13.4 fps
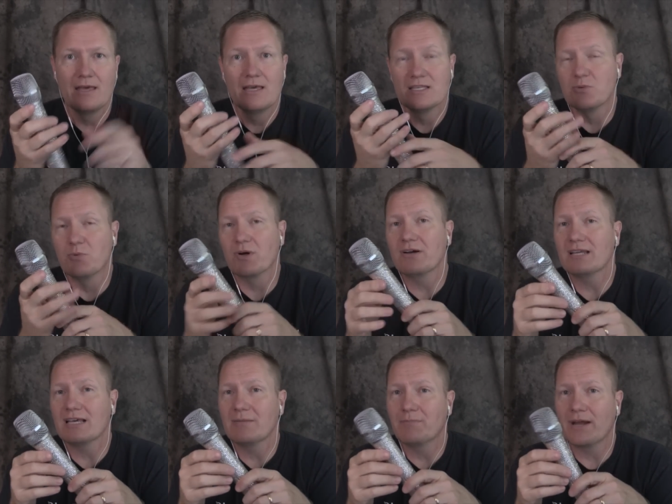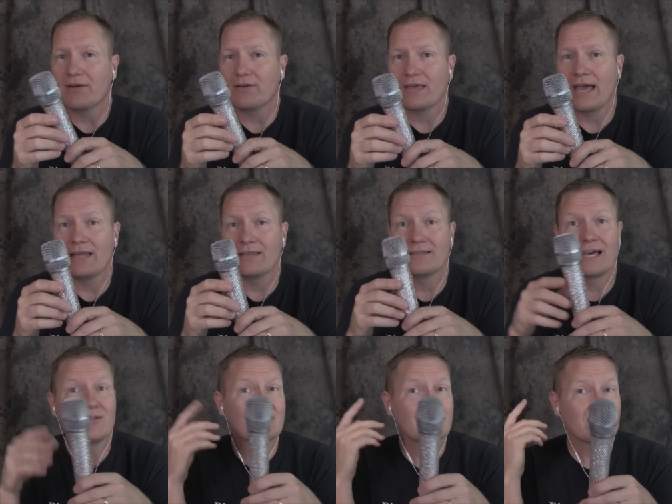So we're going to compare that not
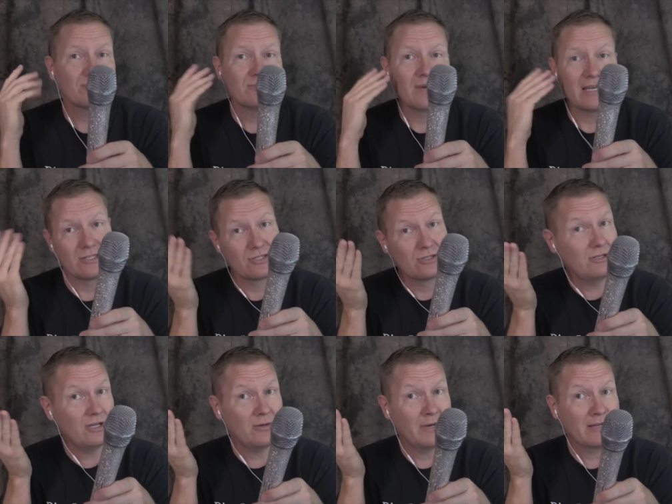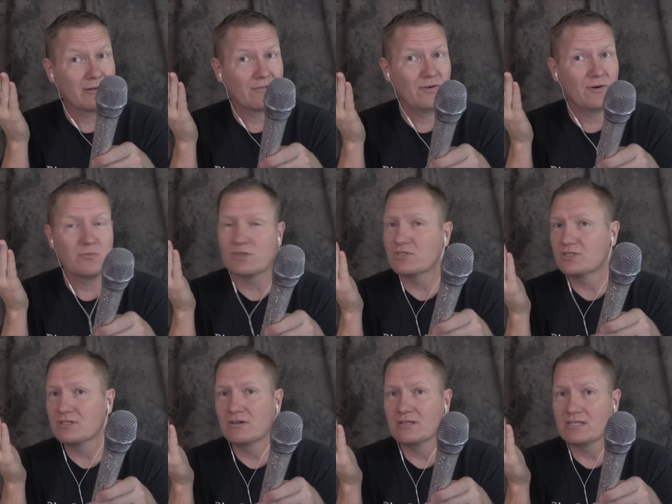only to my studio microphone, which is
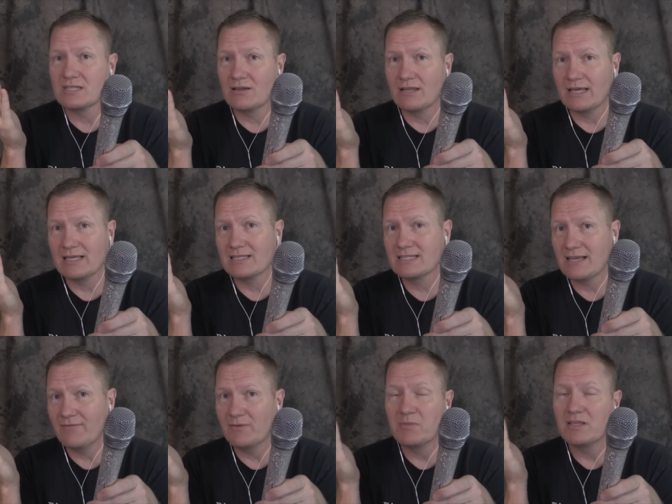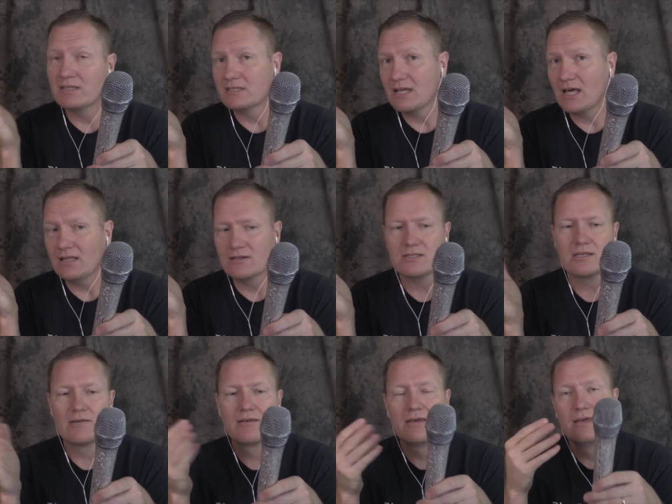going to sound like seven million dollars,
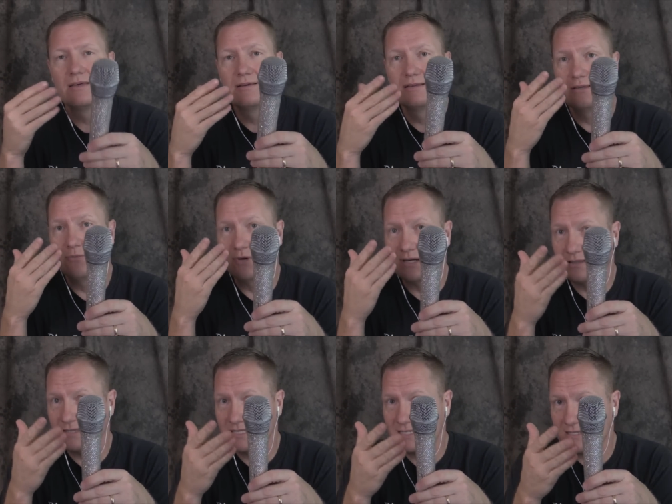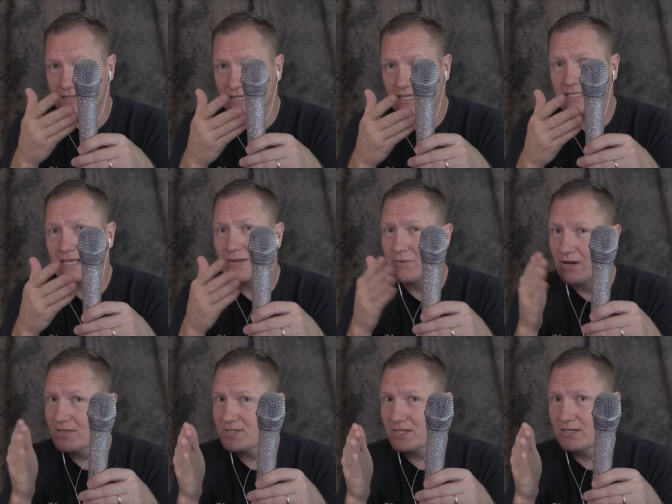we're going to listen to this, and we're
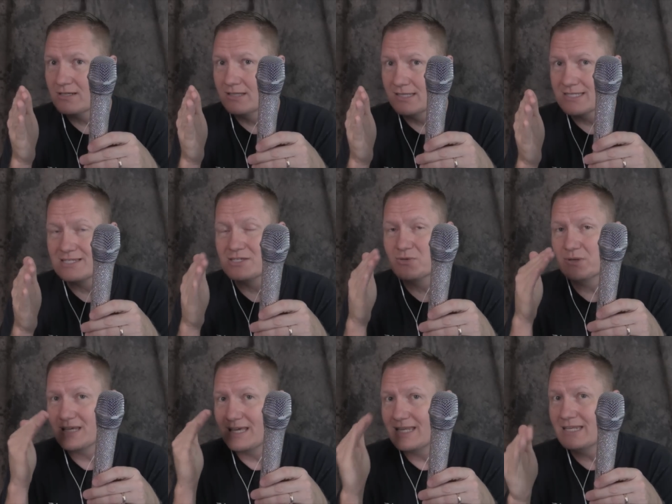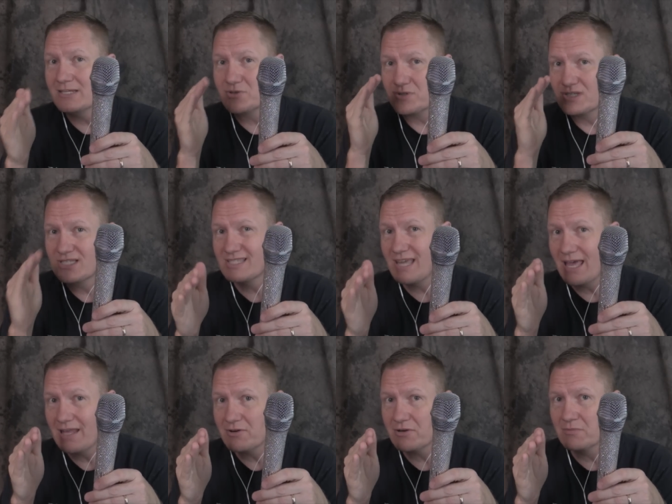also going to listen to an industry
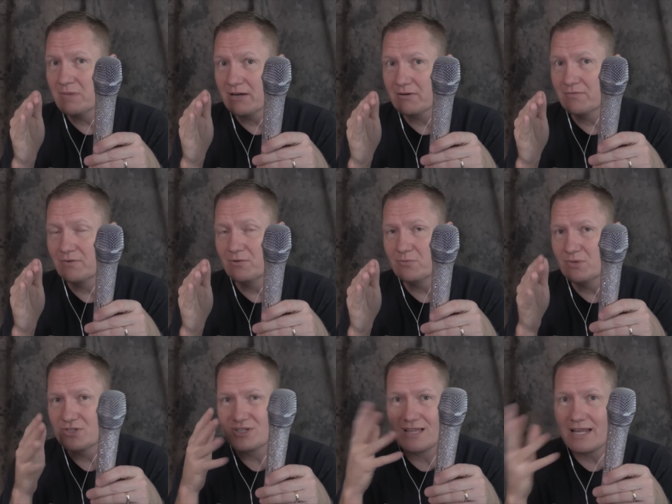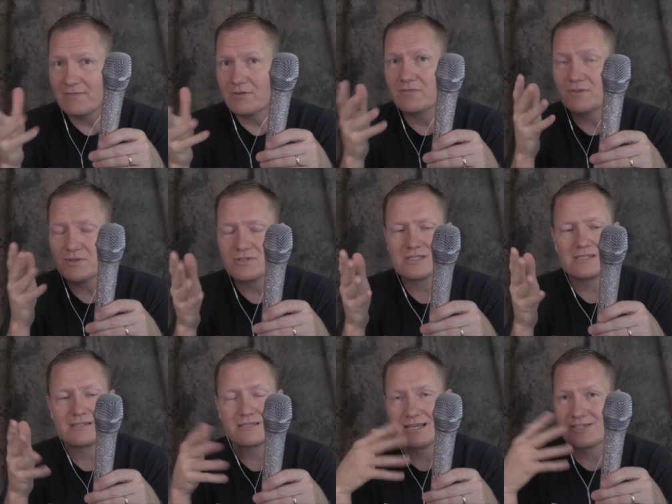standard microphone, which a lot of you have used
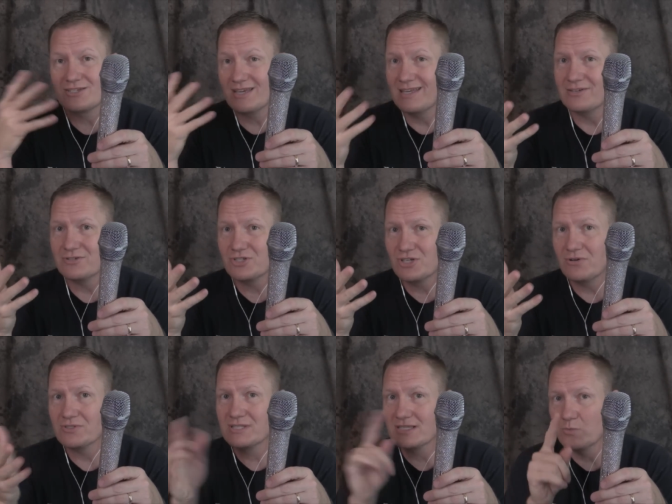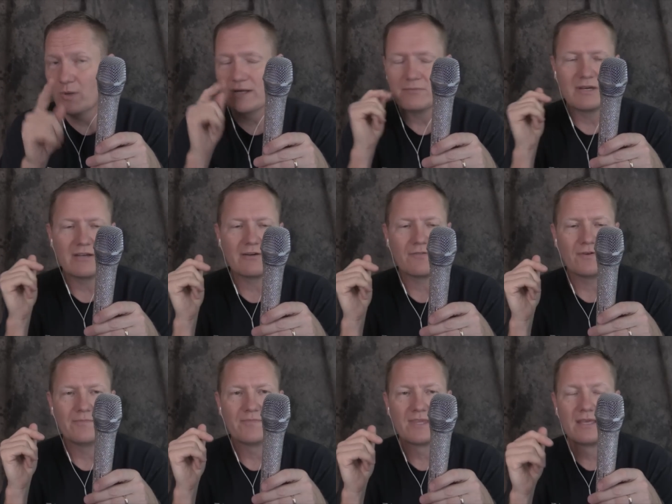in such in your shows. That's a wired microphone.